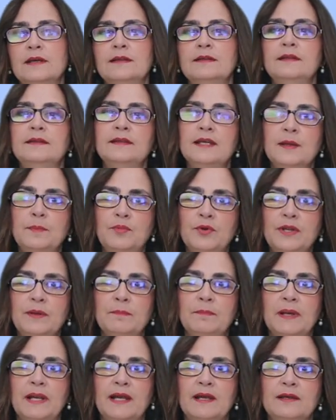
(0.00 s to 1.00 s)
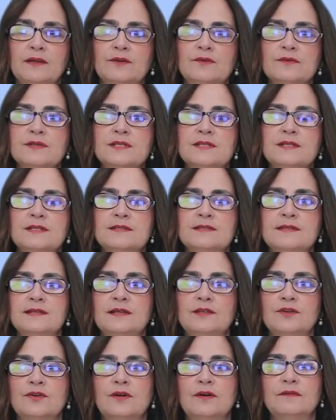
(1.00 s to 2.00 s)
The tapering plan
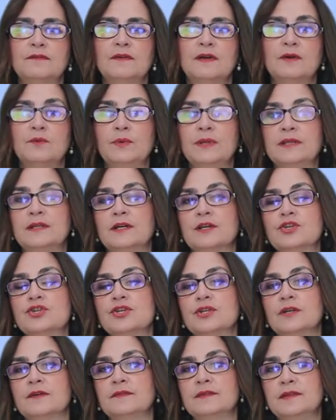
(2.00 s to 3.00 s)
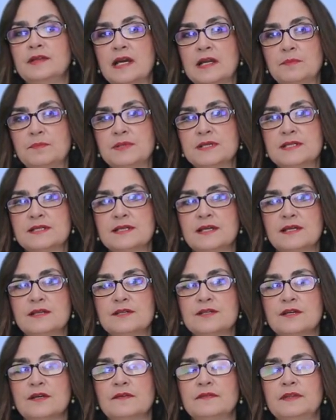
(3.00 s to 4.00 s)
consisted of a reduction of
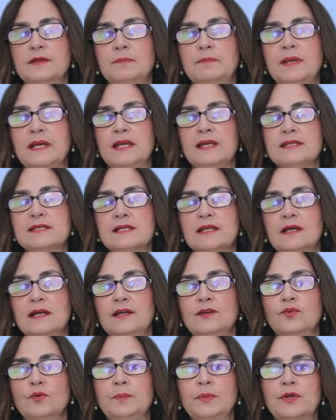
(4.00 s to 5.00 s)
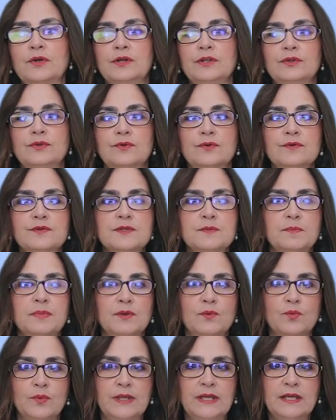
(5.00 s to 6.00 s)
10% of the baseline opioid dose
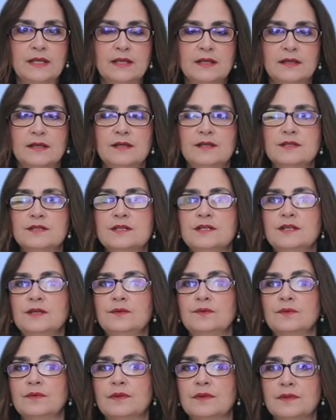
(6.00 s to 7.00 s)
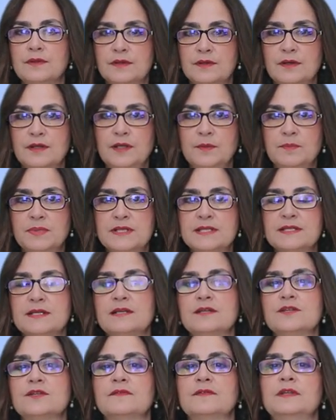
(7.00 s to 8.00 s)
per week until
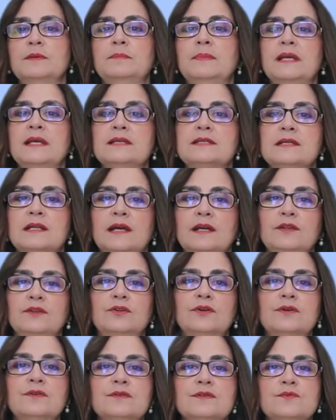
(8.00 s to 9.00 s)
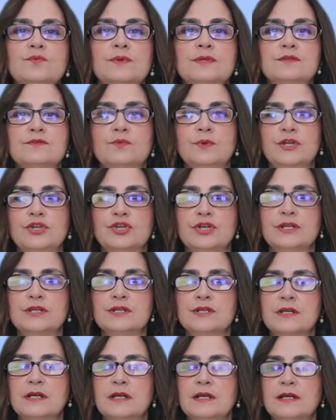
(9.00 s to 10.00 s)
30% of the baseline dose was
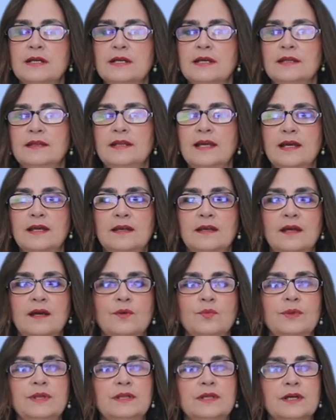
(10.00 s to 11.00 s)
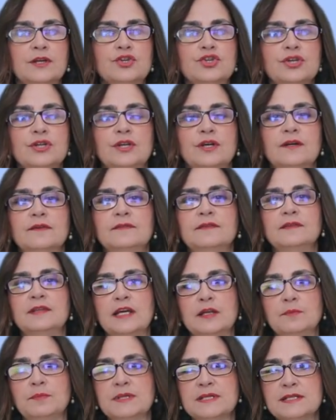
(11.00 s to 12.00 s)
reached, then a reduction of
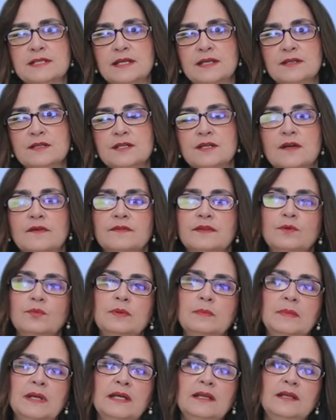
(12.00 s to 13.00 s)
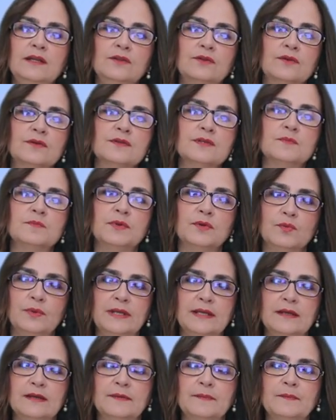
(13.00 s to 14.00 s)
10% of the remaining dose per
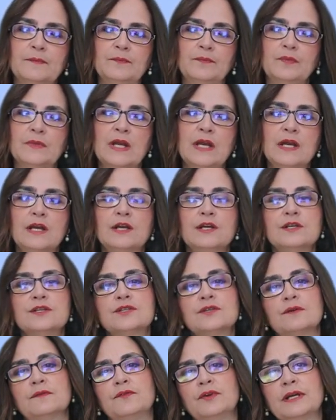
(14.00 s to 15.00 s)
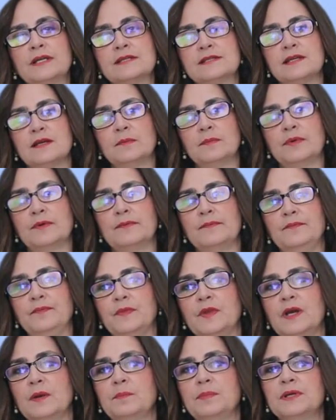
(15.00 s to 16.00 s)
week. So, for example,
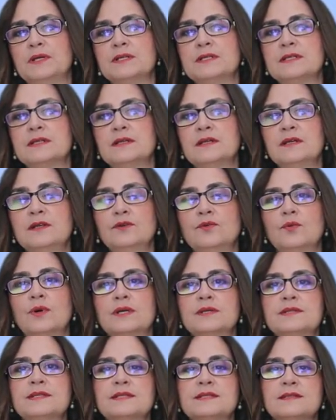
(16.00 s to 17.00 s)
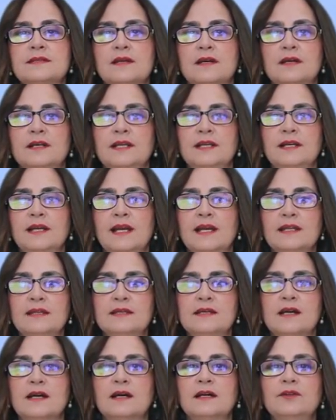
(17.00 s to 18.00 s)
a person who was starting
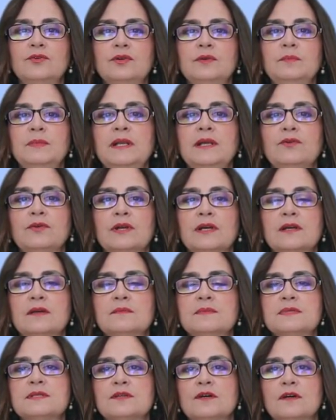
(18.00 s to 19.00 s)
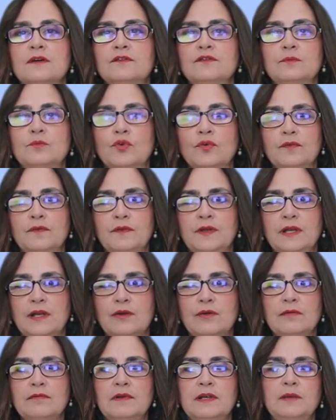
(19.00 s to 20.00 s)
at 100 milligrams of morphine
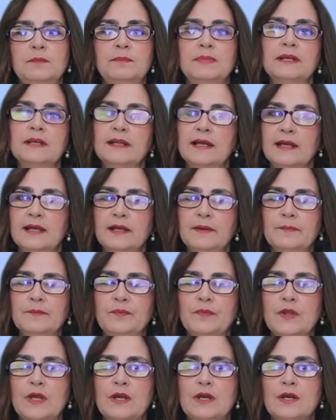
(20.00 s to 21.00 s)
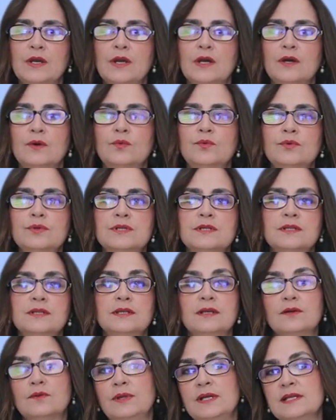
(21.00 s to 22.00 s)
equivalent per day would
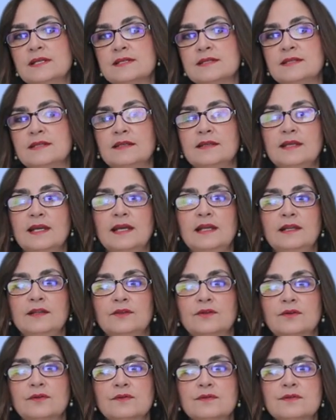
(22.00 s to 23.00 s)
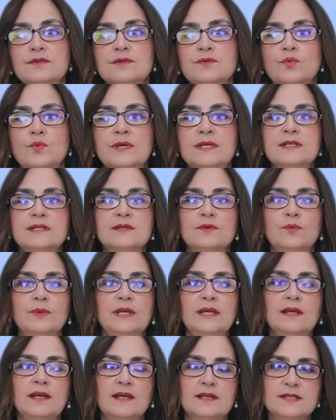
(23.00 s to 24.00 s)
decrease the daily dose once a
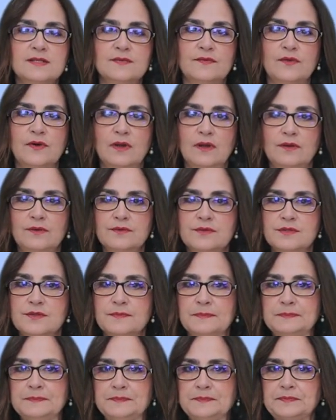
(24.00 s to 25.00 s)
week as follows.